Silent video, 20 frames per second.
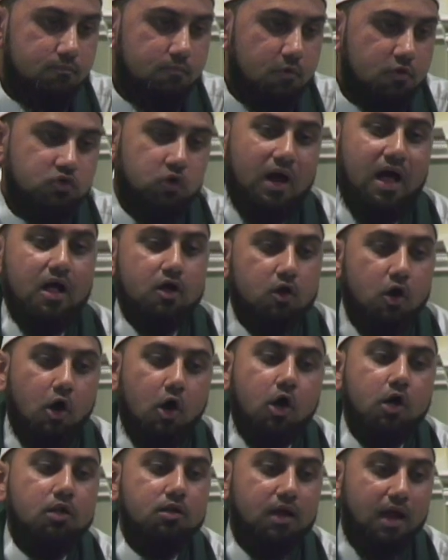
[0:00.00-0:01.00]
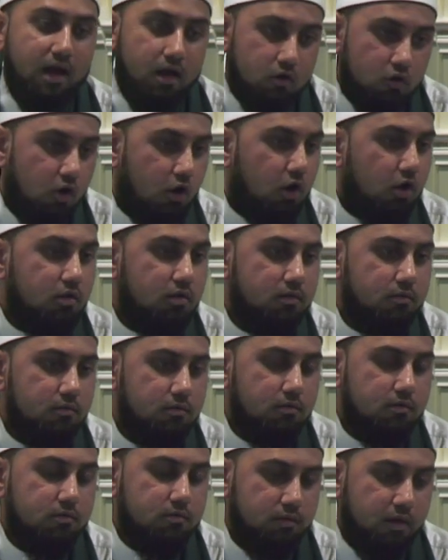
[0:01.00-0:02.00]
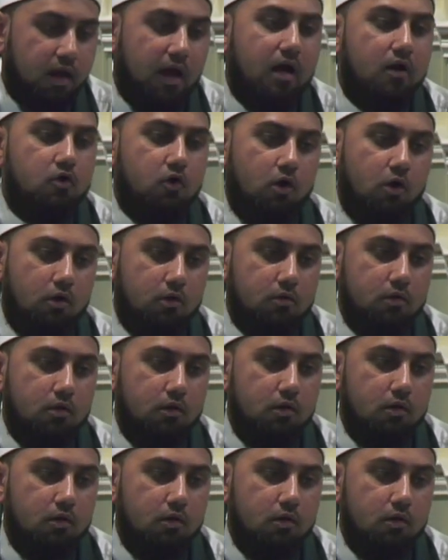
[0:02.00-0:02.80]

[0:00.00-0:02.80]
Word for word: So alcohol, alcohol, yeah, alcohol.